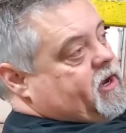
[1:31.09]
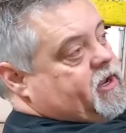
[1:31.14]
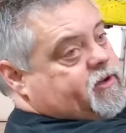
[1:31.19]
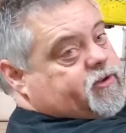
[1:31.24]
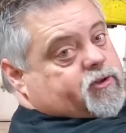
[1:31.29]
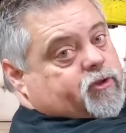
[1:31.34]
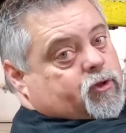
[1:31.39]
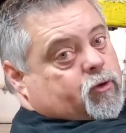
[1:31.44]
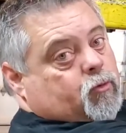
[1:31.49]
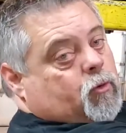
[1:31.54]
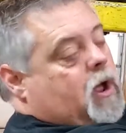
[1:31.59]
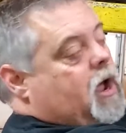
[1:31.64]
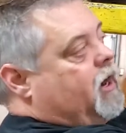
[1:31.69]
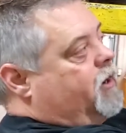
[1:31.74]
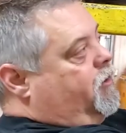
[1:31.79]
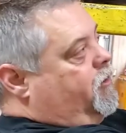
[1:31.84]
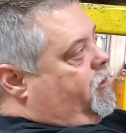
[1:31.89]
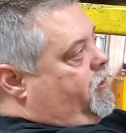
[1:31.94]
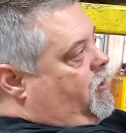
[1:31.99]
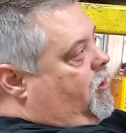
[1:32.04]
into the
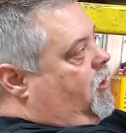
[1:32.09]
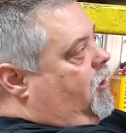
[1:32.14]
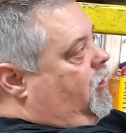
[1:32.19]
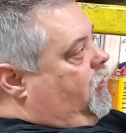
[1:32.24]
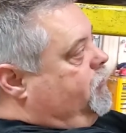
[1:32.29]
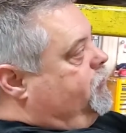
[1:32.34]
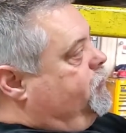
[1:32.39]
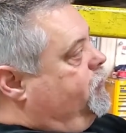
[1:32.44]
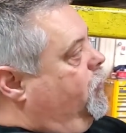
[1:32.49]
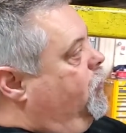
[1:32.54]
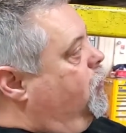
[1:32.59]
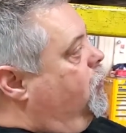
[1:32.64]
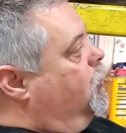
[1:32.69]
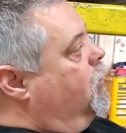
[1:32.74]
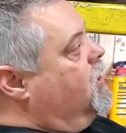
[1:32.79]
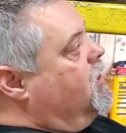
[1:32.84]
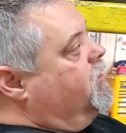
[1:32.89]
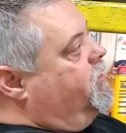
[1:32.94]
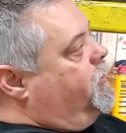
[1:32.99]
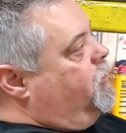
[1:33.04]
rocker at all. So
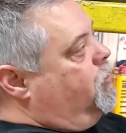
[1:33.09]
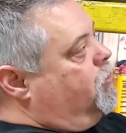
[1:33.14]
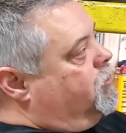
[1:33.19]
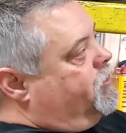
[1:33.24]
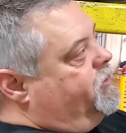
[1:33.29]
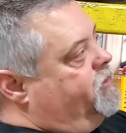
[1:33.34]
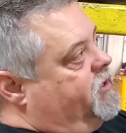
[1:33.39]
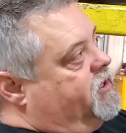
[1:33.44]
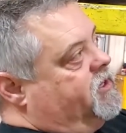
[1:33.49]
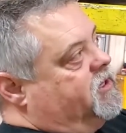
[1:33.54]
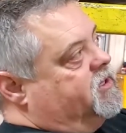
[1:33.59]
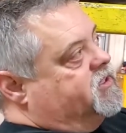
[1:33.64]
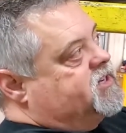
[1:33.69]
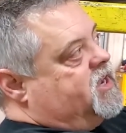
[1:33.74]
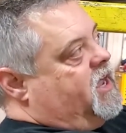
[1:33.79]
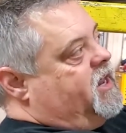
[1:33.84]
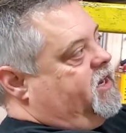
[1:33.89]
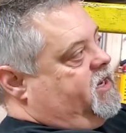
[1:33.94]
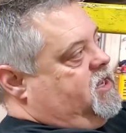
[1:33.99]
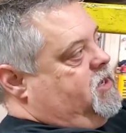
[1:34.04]
the only thing that's
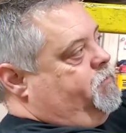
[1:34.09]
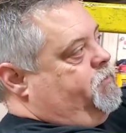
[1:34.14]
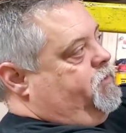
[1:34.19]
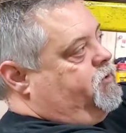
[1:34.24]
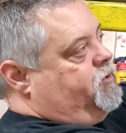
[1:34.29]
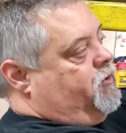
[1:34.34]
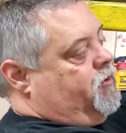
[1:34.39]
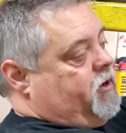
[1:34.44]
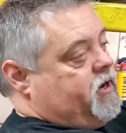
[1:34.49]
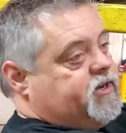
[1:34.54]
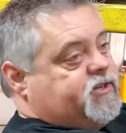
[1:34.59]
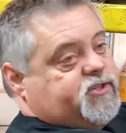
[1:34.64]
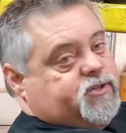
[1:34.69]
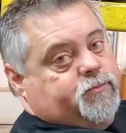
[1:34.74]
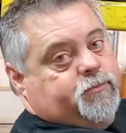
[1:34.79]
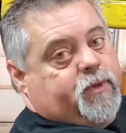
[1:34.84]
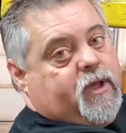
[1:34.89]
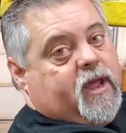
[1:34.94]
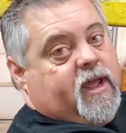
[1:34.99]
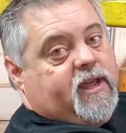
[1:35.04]
kind of keeping your
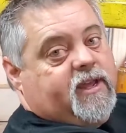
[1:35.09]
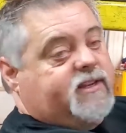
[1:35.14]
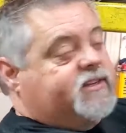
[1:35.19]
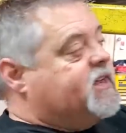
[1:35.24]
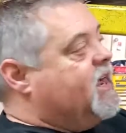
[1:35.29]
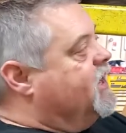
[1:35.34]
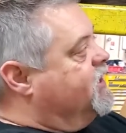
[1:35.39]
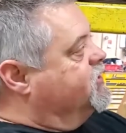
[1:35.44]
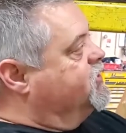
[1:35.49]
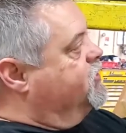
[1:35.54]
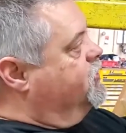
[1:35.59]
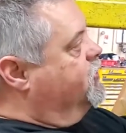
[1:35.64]
engine bay attached to